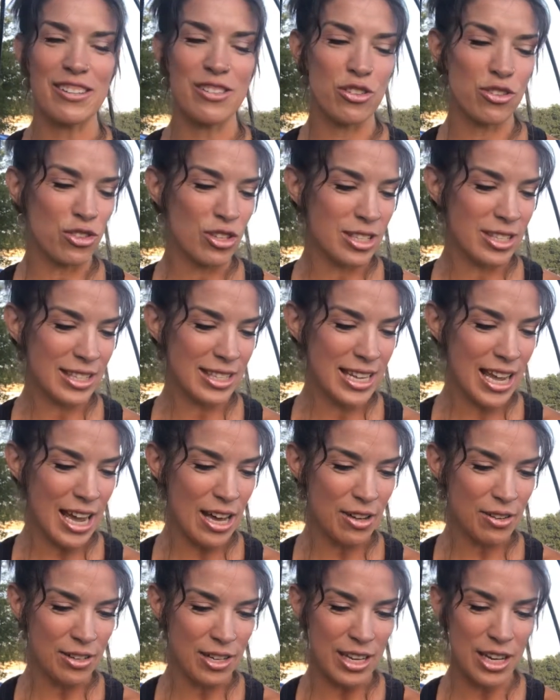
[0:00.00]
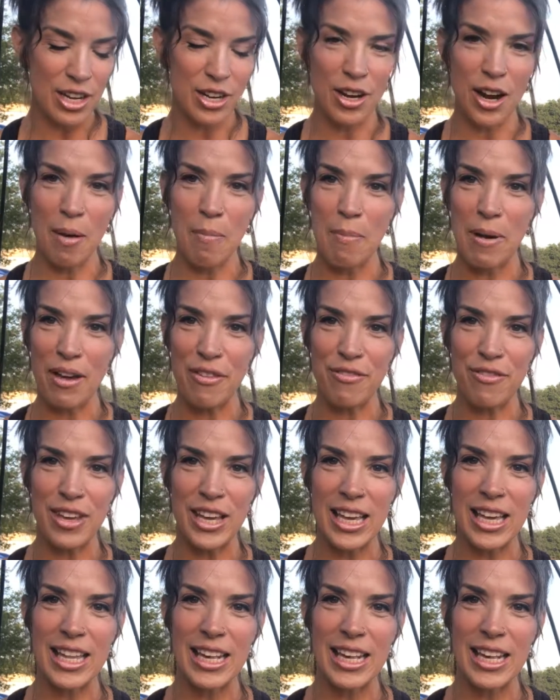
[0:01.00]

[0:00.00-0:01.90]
She's down here at my feet,